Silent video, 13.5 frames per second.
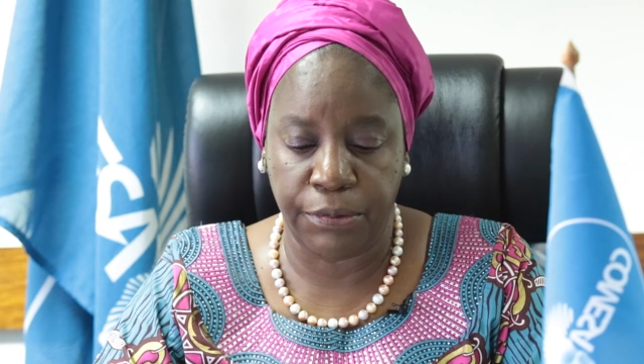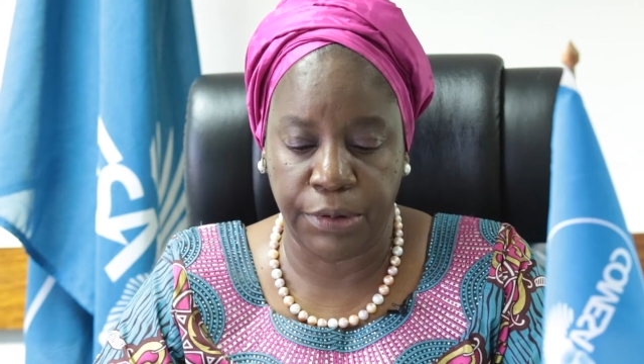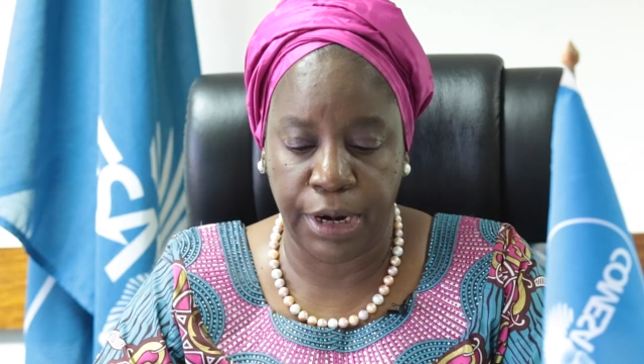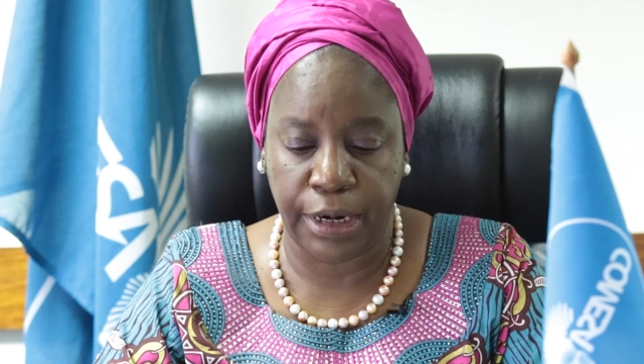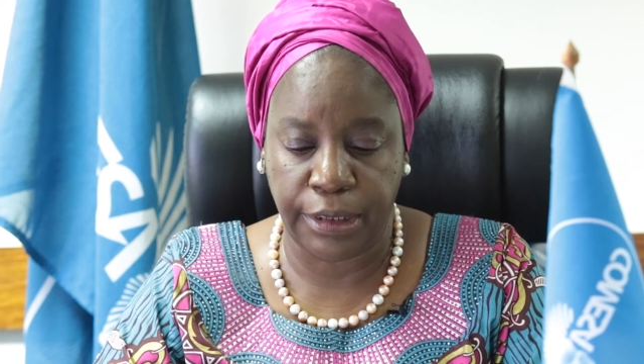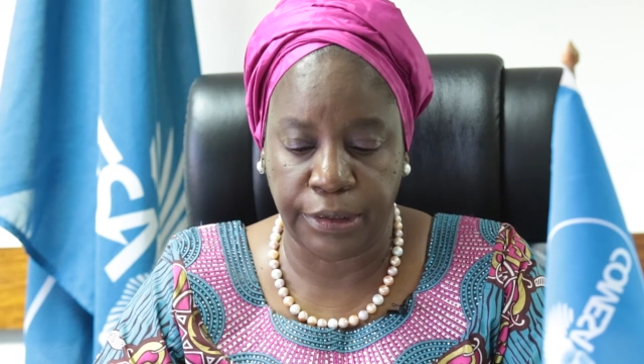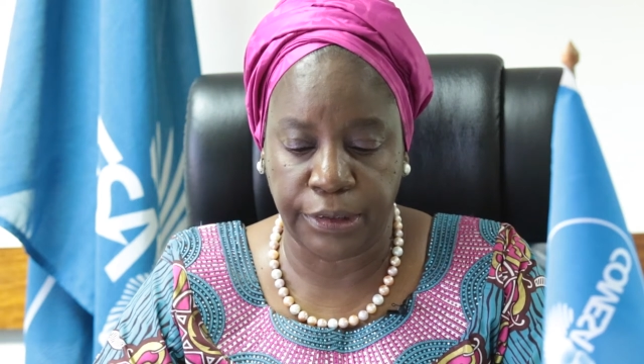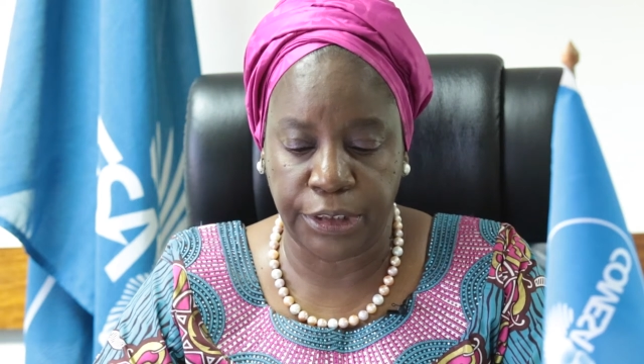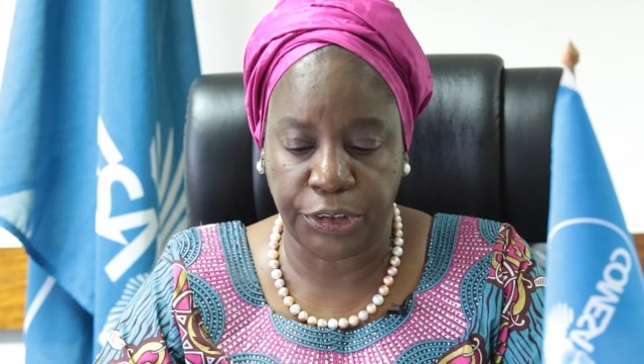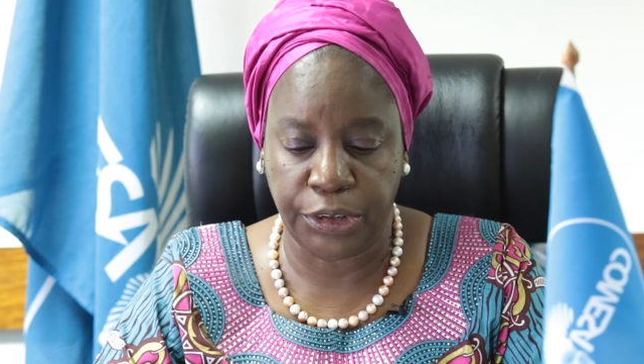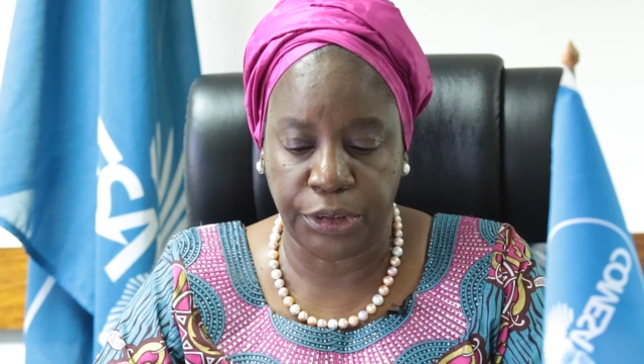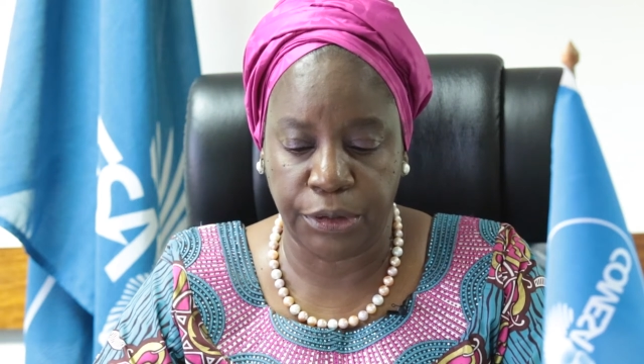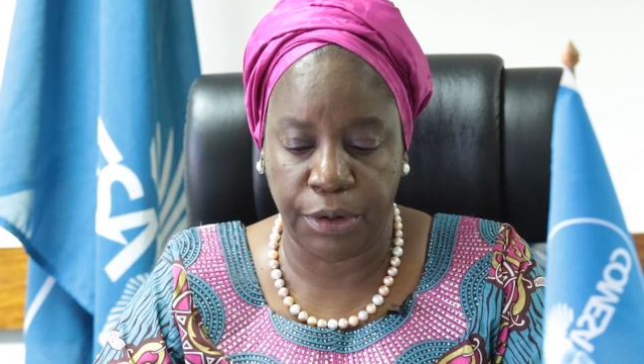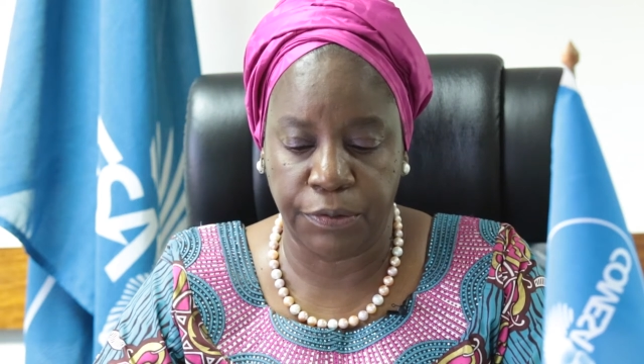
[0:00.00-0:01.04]

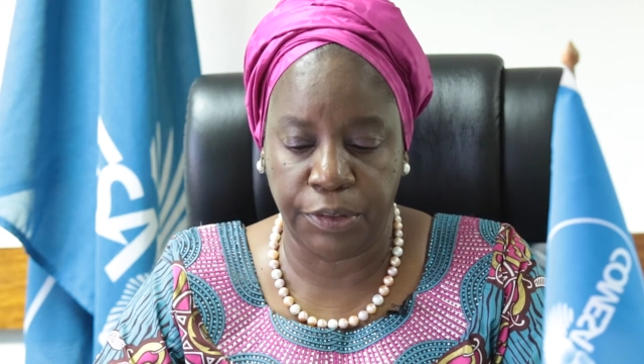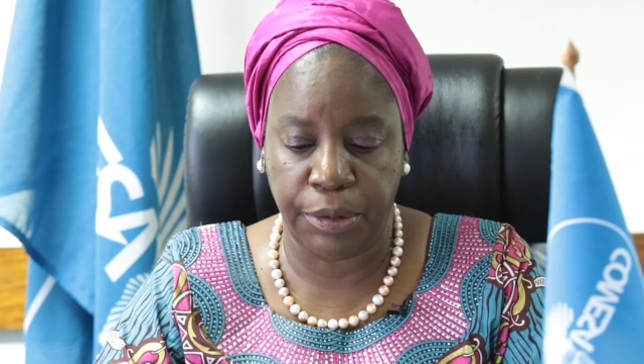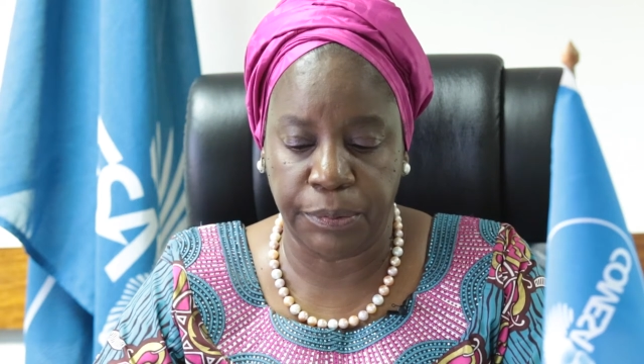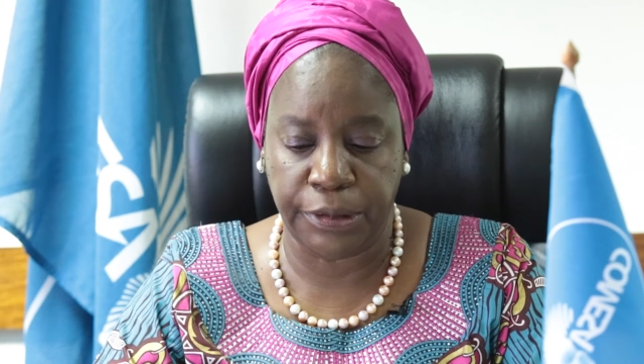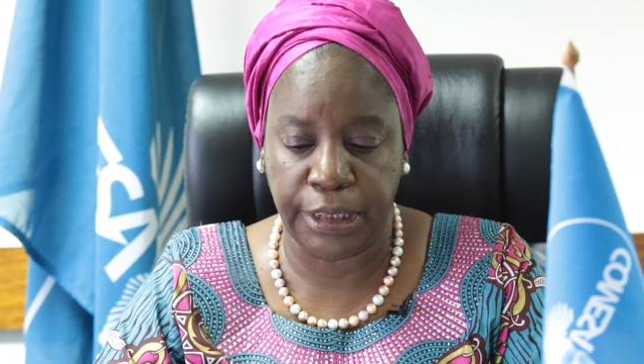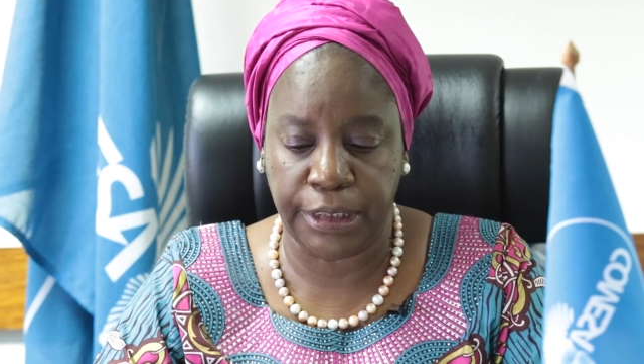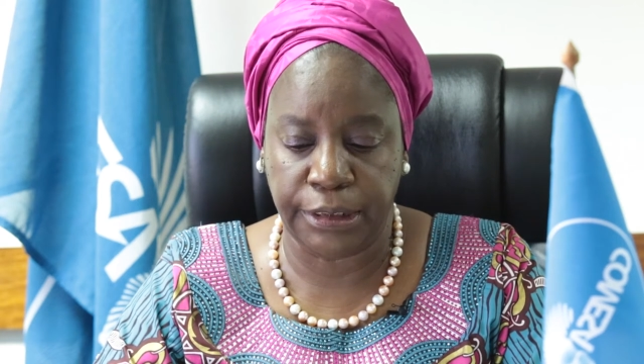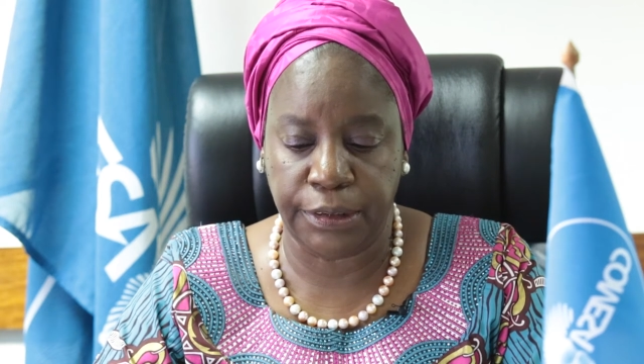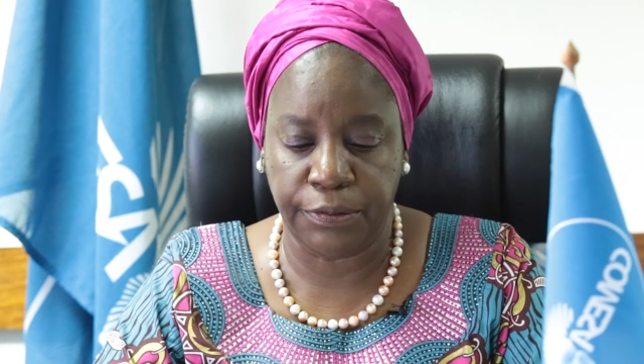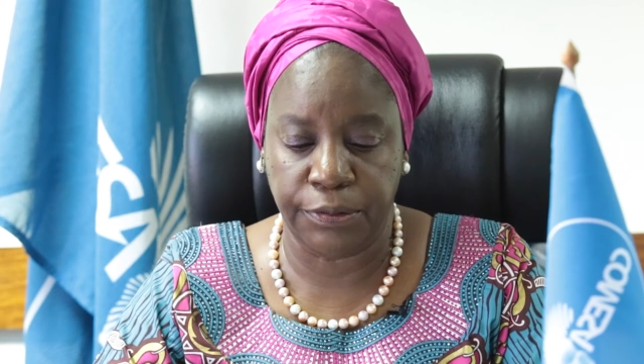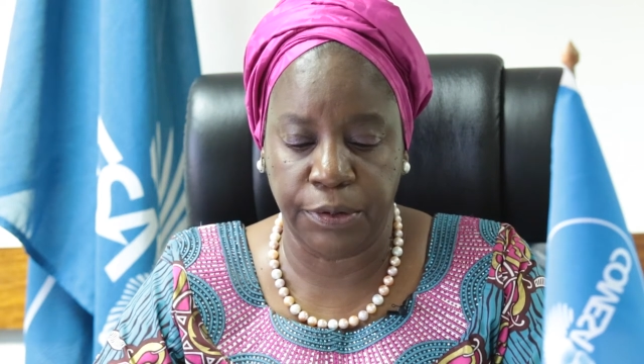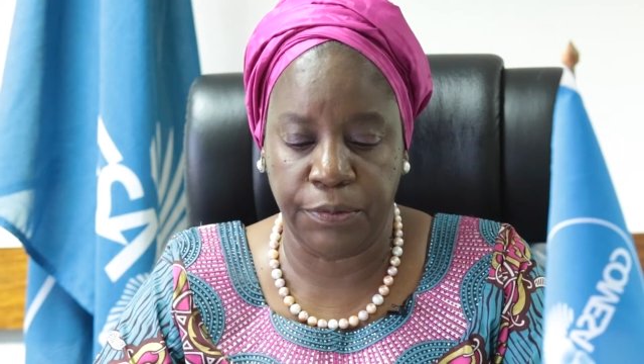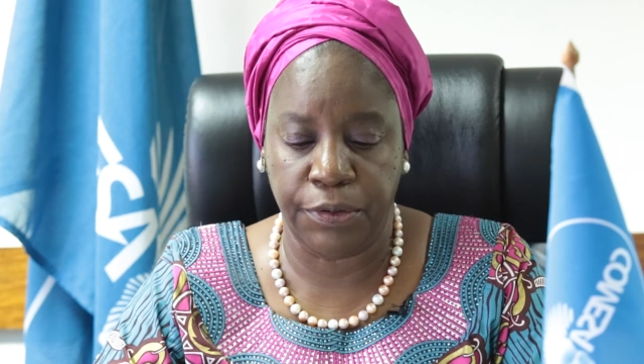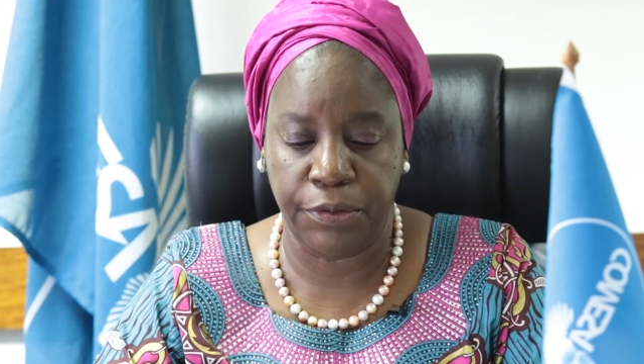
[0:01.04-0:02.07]
realization of the
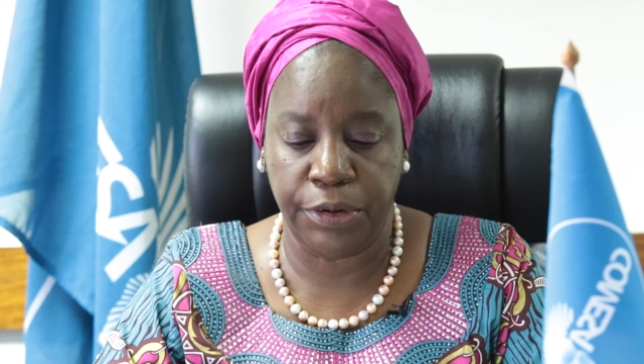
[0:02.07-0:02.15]
objectives of the